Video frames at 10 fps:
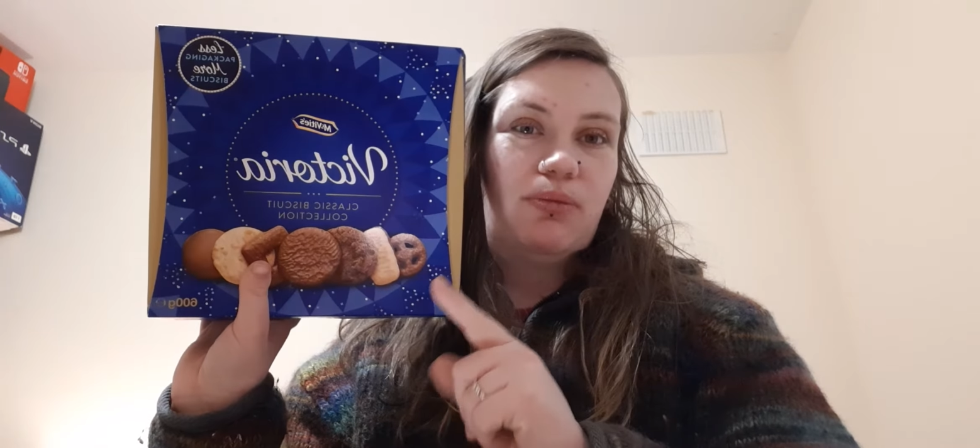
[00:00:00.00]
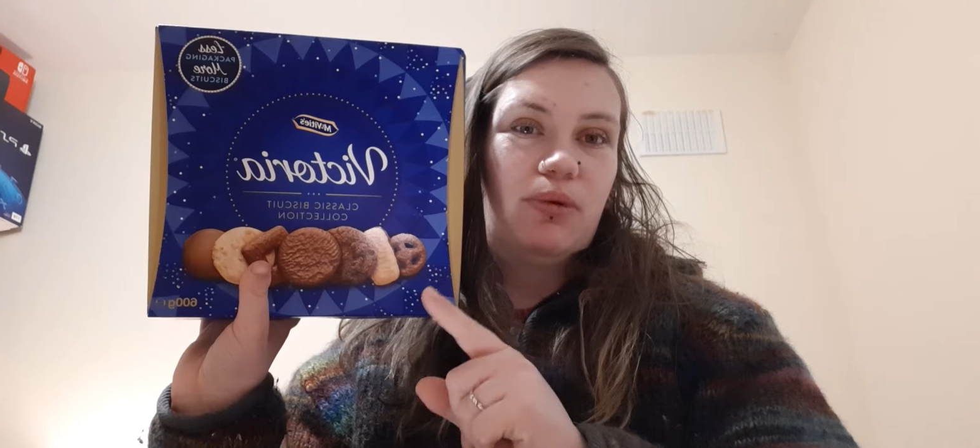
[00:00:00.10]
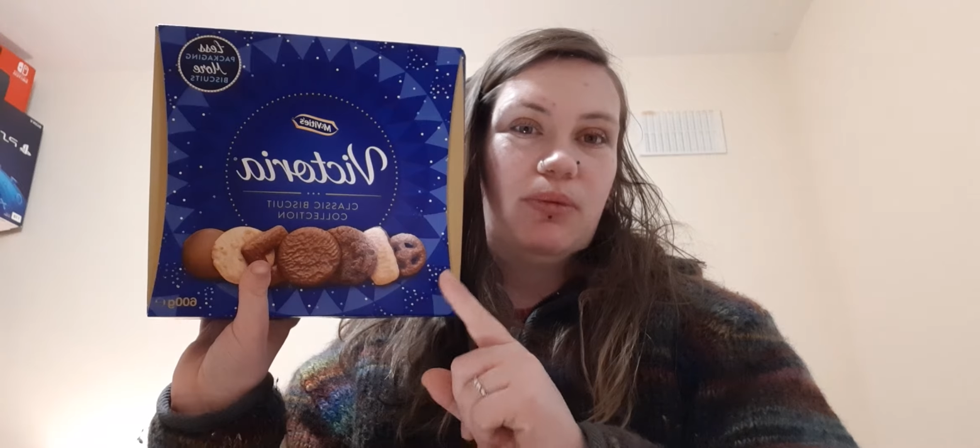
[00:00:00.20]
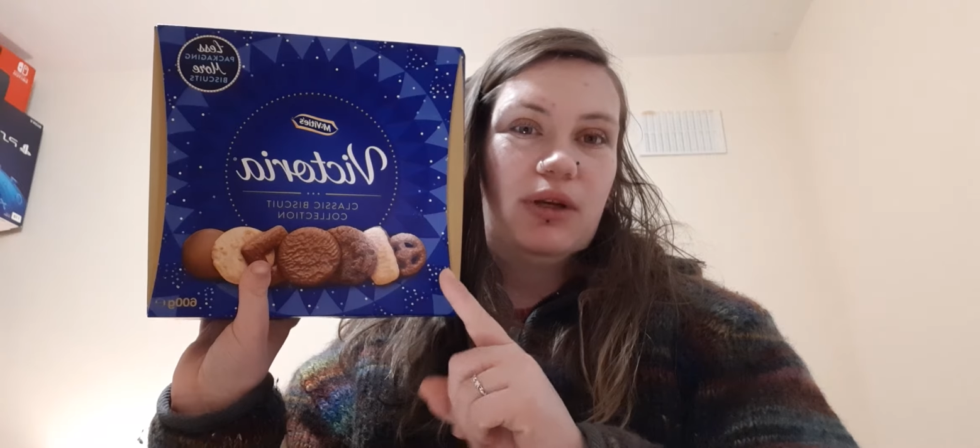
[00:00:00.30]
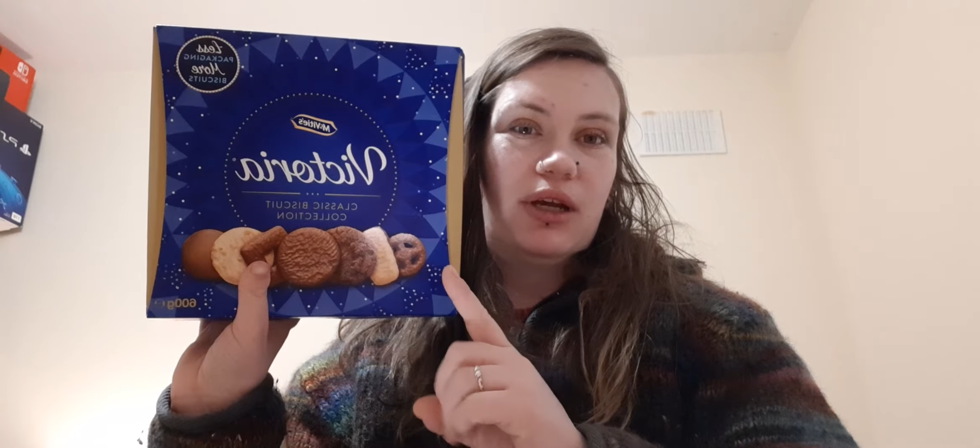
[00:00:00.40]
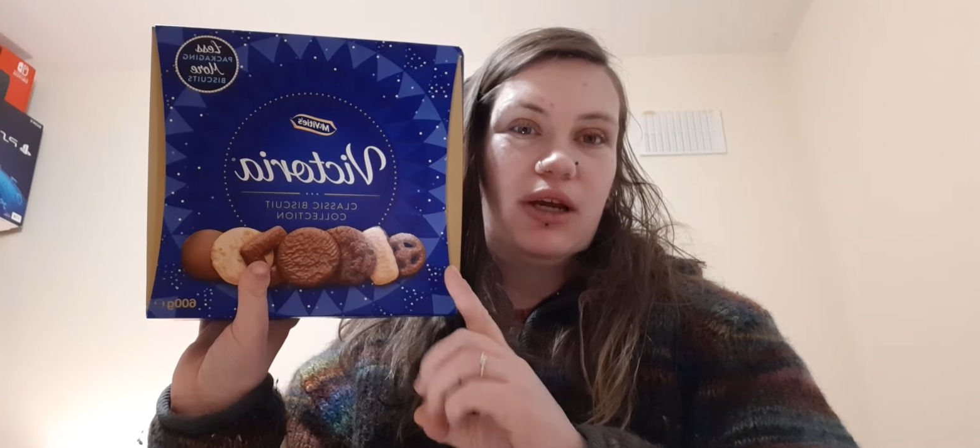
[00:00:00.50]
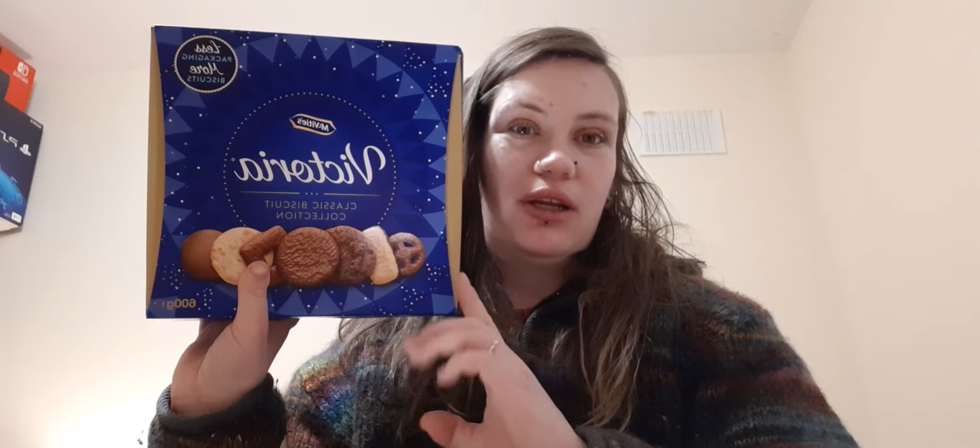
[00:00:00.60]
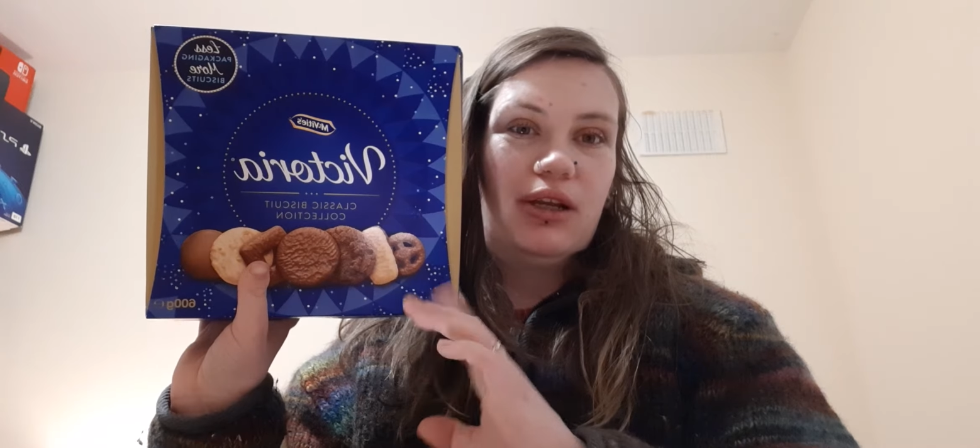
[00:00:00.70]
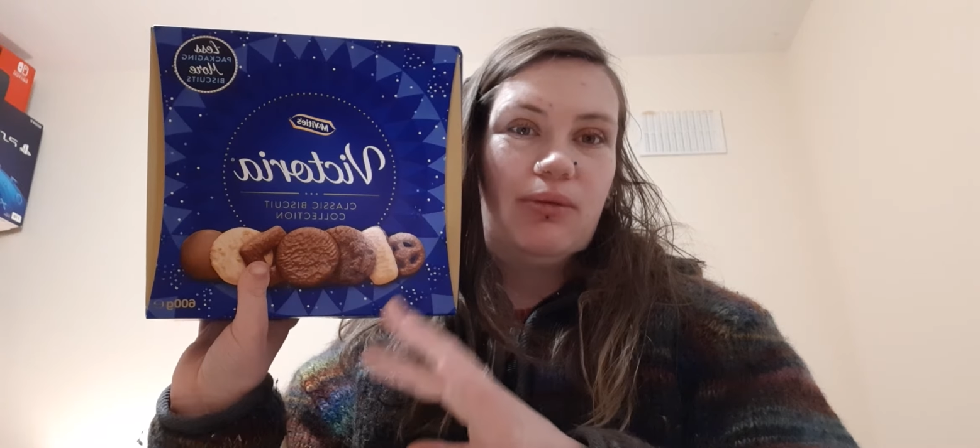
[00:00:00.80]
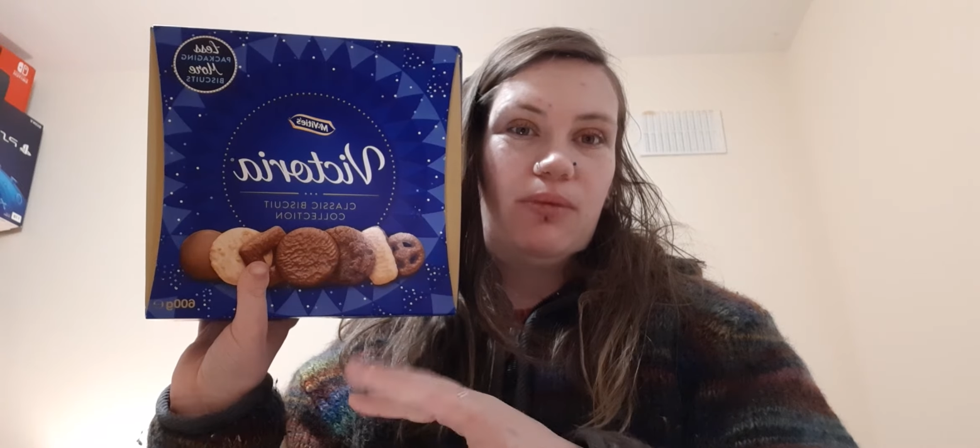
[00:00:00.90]
mum and dad,
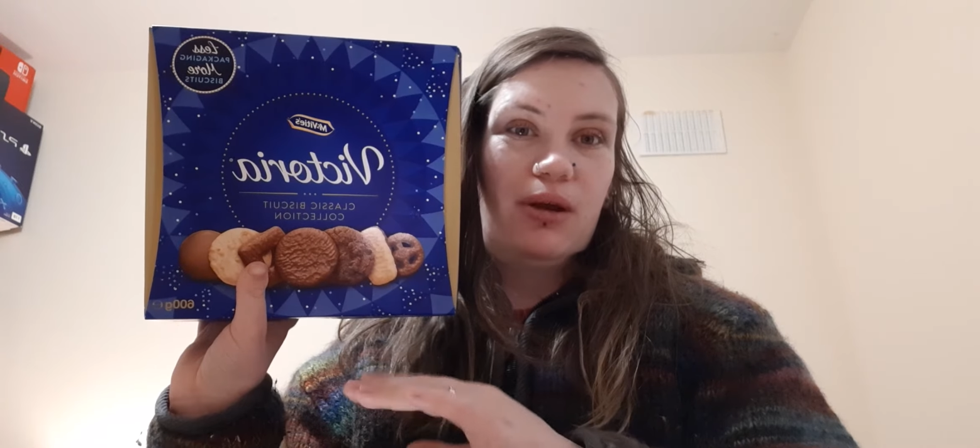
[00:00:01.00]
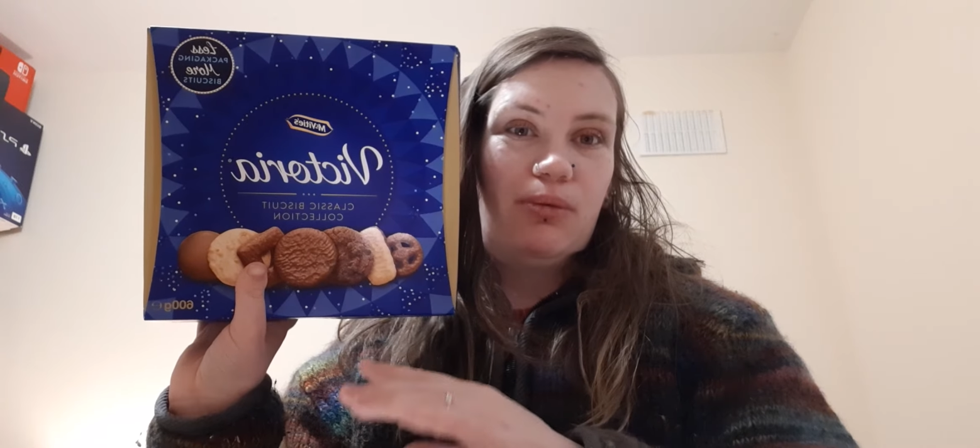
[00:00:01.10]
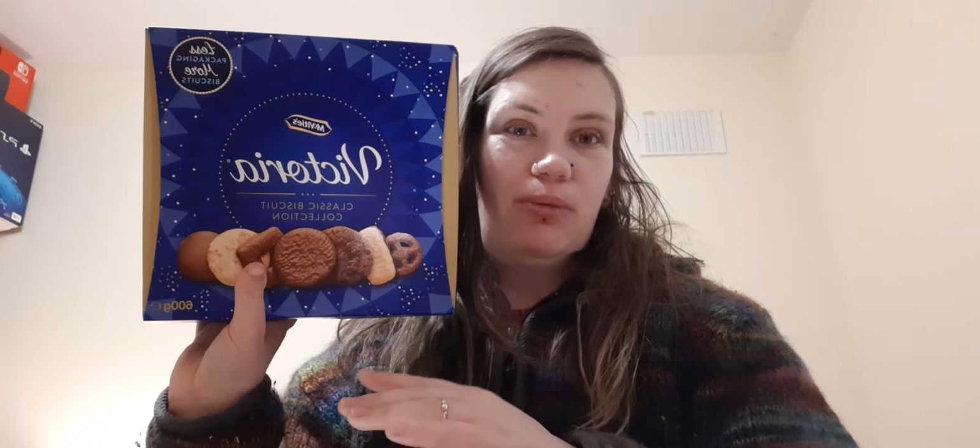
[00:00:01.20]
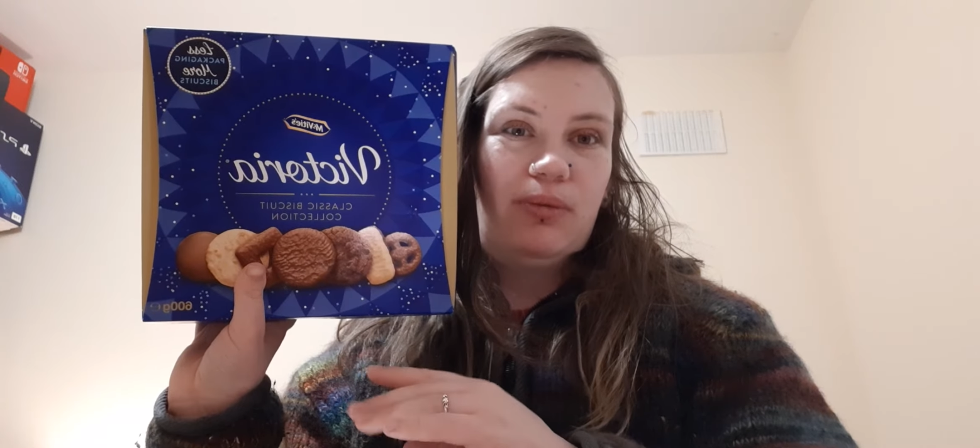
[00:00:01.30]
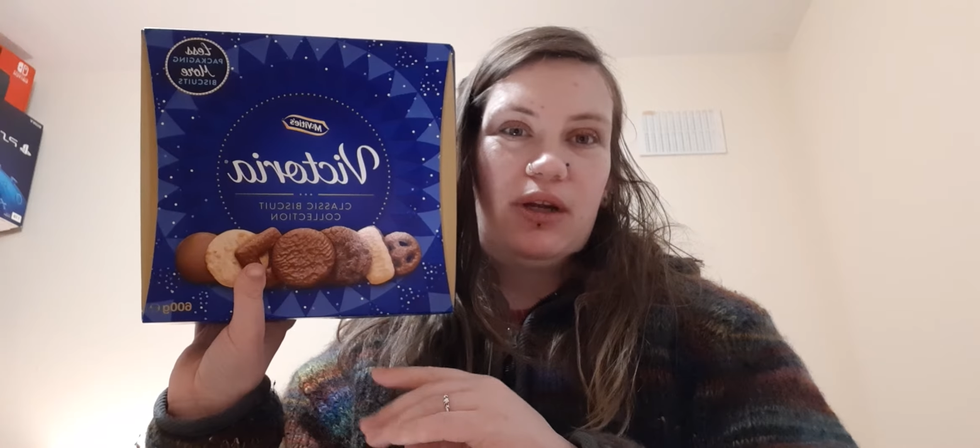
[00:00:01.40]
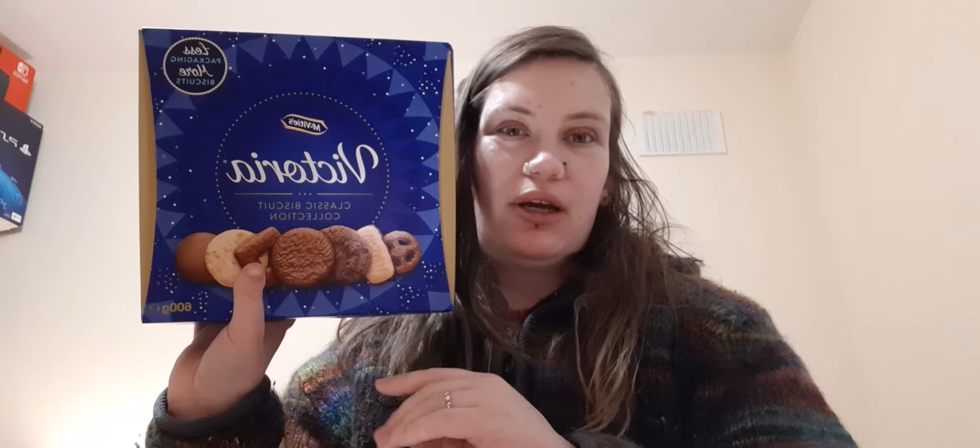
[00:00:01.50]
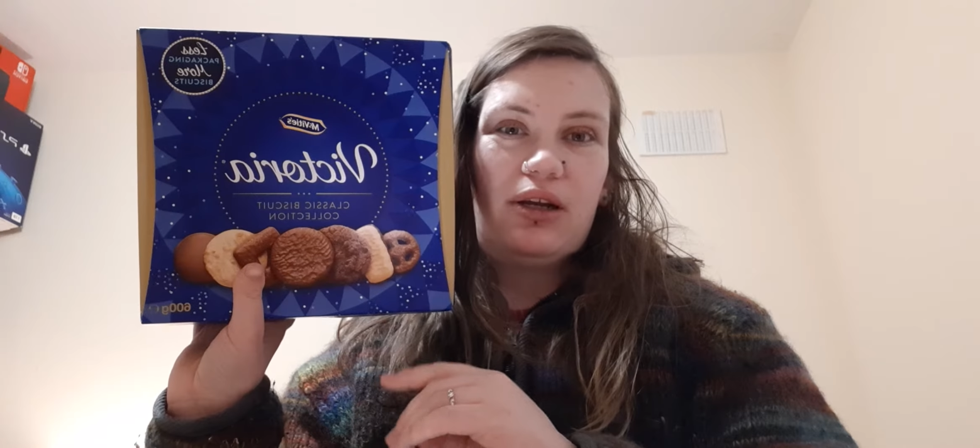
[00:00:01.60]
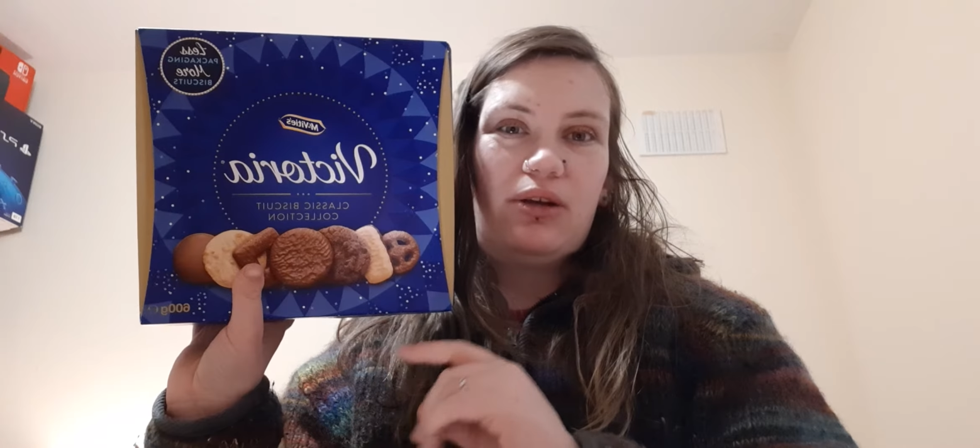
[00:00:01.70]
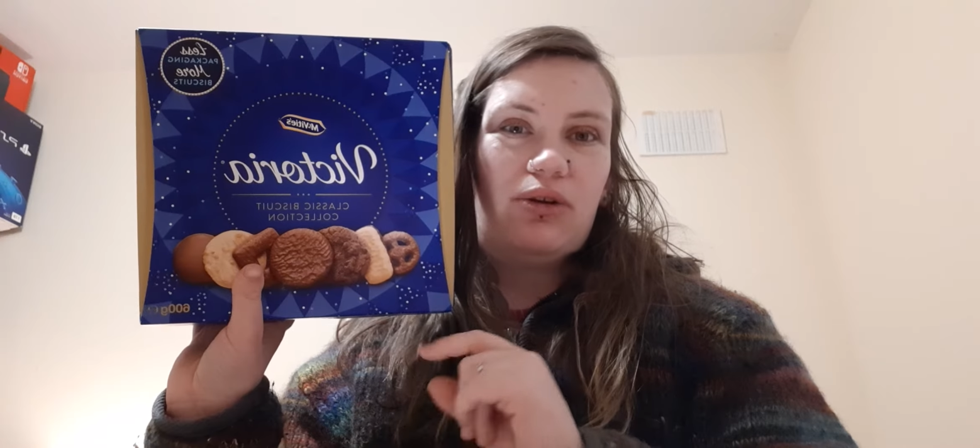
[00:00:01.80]
my mum and dad.